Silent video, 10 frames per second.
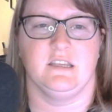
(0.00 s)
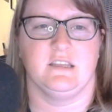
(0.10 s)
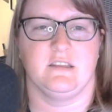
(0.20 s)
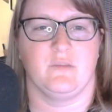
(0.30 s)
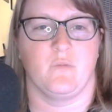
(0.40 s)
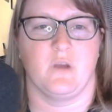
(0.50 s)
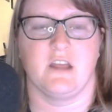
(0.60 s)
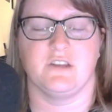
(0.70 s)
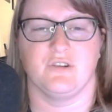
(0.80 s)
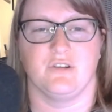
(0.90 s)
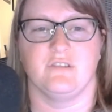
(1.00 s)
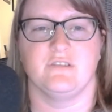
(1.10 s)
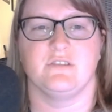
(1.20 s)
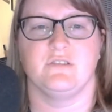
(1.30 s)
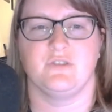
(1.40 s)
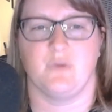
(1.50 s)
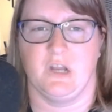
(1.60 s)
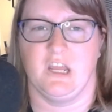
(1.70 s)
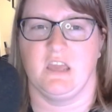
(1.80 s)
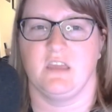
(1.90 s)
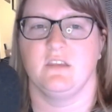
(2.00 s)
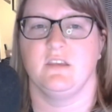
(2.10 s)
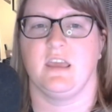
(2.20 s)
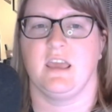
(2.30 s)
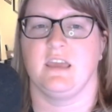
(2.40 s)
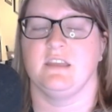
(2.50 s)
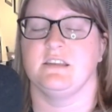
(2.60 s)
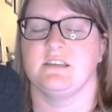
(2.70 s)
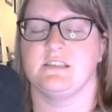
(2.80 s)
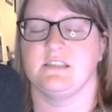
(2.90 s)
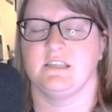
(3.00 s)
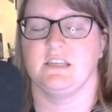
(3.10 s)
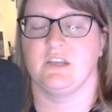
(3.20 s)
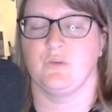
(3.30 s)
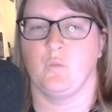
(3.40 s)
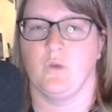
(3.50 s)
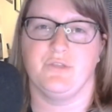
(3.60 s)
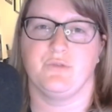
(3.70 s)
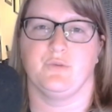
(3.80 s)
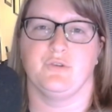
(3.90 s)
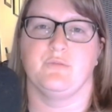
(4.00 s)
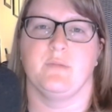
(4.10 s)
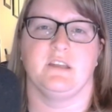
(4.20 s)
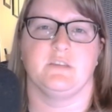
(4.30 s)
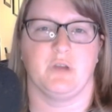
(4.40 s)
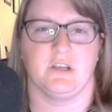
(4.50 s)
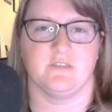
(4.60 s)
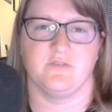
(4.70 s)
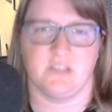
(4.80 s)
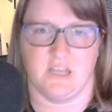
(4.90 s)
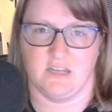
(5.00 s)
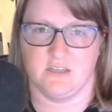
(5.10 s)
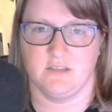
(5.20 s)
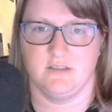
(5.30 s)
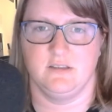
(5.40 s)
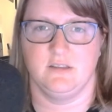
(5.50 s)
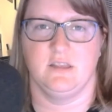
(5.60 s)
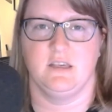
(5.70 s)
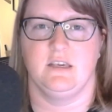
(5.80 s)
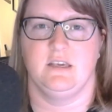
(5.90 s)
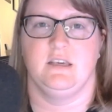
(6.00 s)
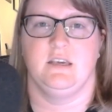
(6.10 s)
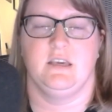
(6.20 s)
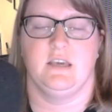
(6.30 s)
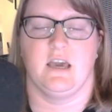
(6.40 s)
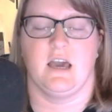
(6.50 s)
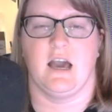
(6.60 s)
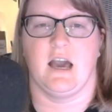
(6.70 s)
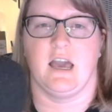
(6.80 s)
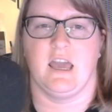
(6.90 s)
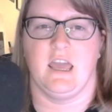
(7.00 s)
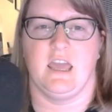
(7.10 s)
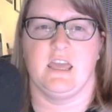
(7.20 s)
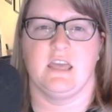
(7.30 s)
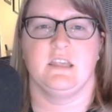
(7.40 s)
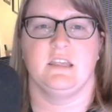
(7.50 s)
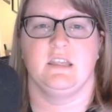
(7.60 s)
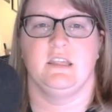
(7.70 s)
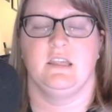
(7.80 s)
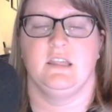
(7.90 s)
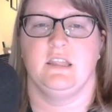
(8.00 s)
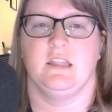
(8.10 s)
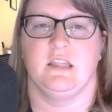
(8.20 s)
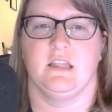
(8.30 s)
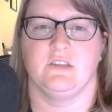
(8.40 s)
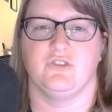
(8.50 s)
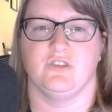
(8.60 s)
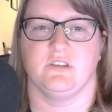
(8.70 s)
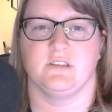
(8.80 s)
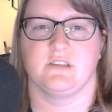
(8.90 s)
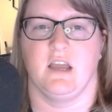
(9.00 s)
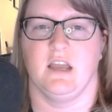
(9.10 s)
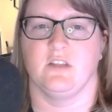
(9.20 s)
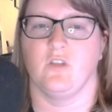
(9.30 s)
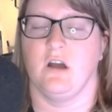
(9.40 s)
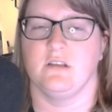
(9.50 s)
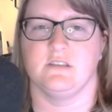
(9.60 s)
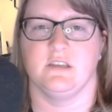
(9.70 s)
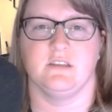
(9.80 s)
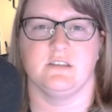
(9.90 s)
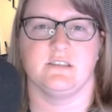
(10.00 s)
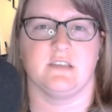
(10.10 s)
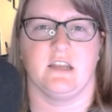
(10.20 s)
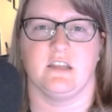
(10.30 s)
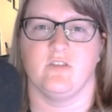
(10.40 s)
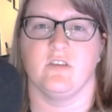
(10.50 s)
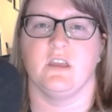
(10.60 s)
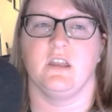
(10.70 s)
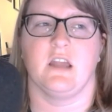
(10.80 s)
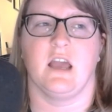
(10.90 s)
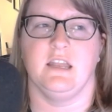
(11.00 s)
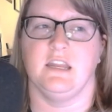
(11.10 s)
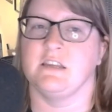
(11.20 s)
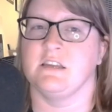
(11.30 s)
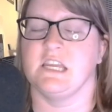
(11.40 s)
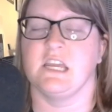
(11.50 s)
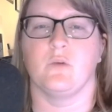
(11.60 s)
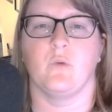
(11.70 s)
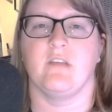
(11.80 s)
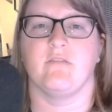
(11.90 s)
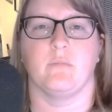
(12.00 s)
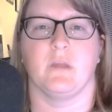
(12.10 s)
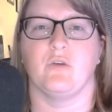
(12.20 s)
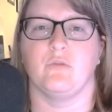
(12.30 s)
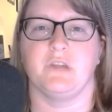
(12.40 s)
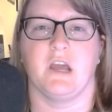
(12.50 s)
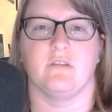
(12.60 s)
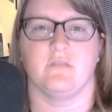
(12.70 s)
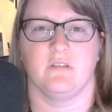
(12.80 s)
when I turned 20 and went through my depressive state, I just kind of lost it and decided that I needed to get away from my hometown.